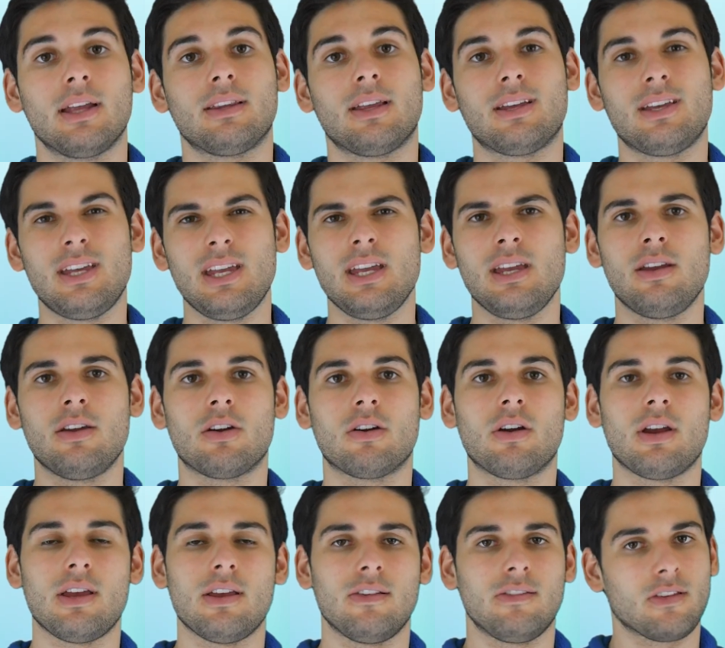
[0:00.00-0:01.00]
The key here
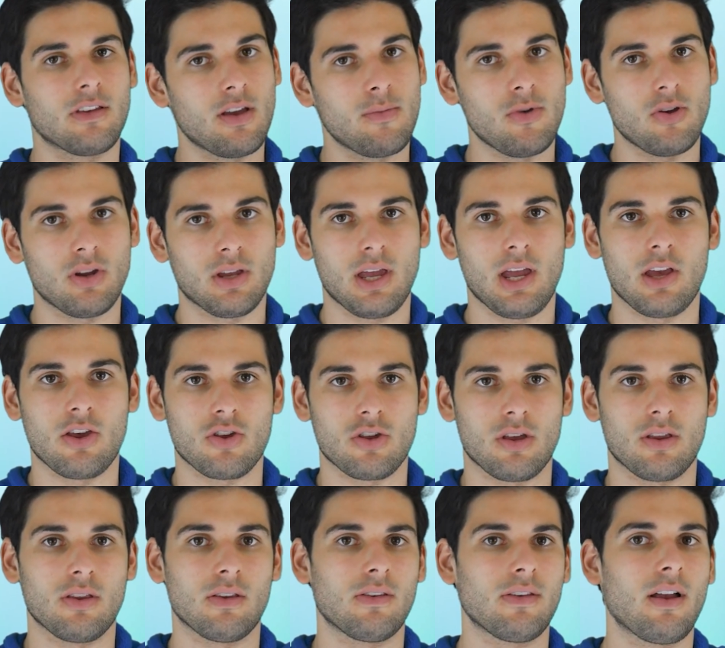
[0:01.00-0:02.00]
is
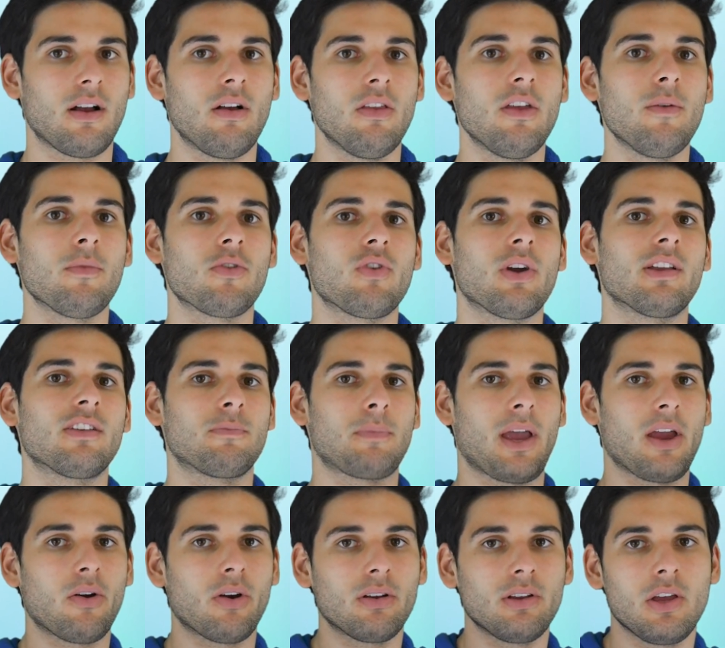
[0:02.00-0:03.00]
communication. Tell them
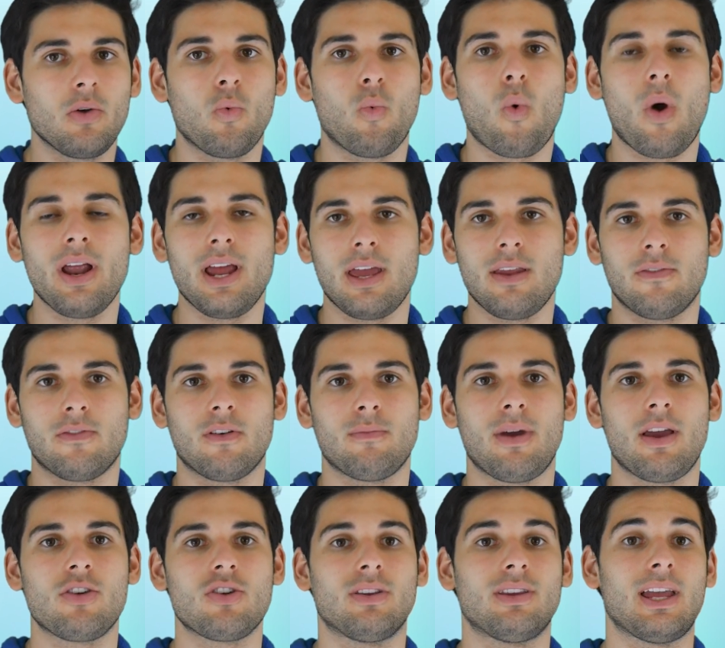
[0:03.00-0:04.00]
transparently what
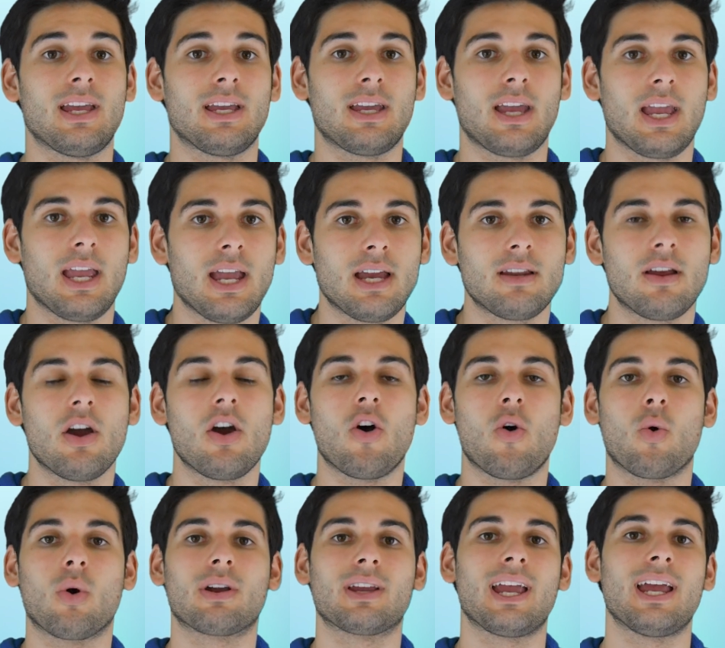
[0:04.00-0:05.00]
information they can
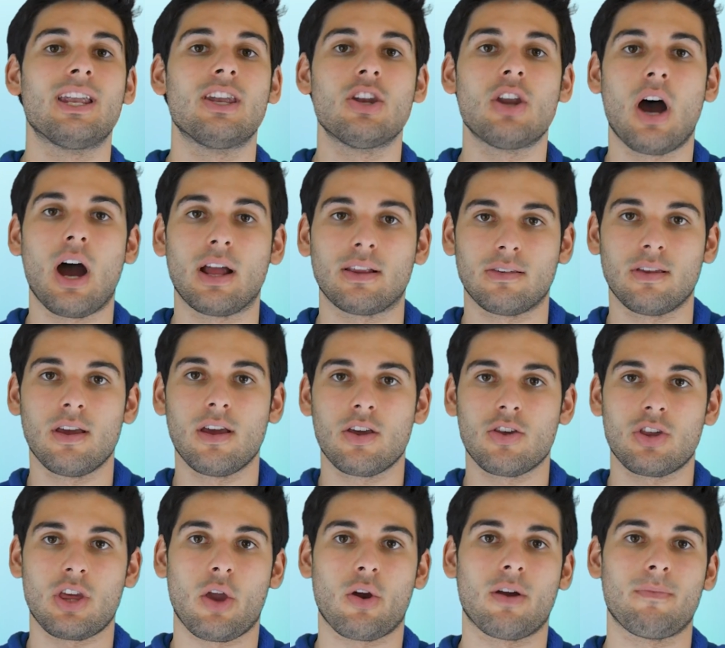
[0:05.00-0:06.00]
or cannot
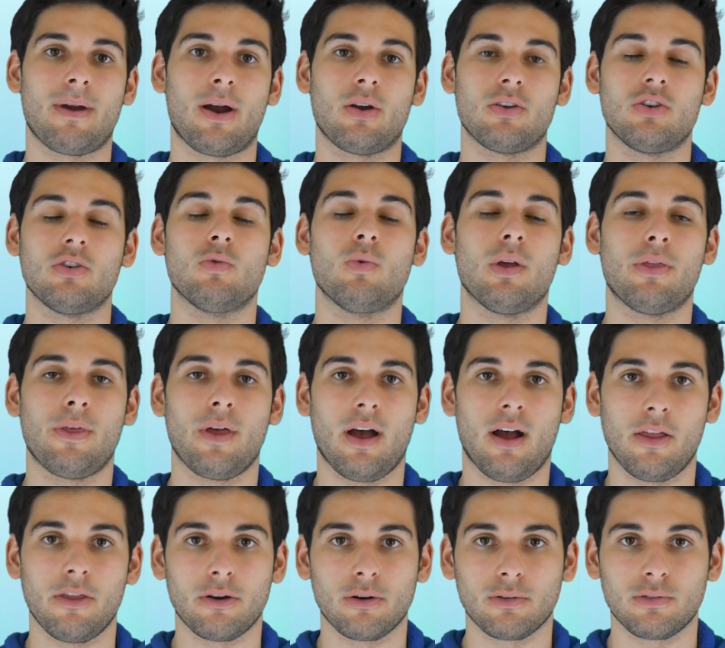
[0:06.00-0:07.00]
share about you with
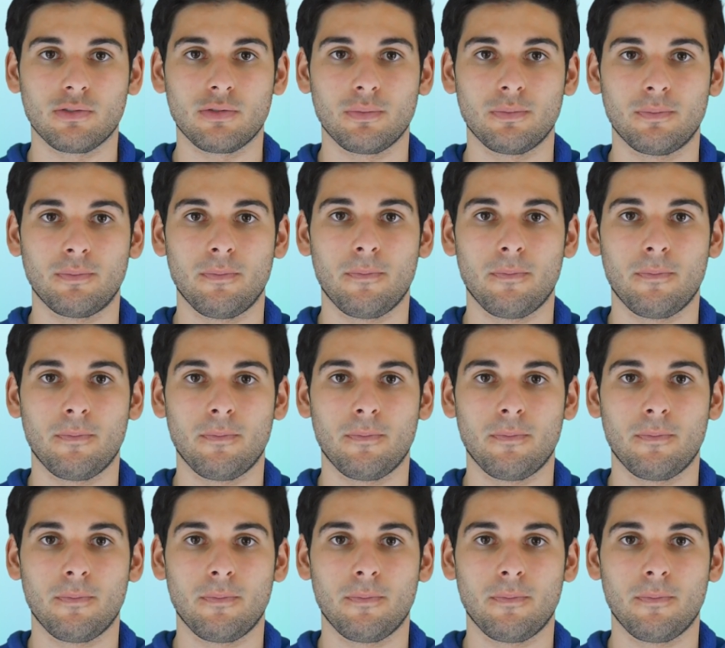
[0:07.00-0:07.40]
others.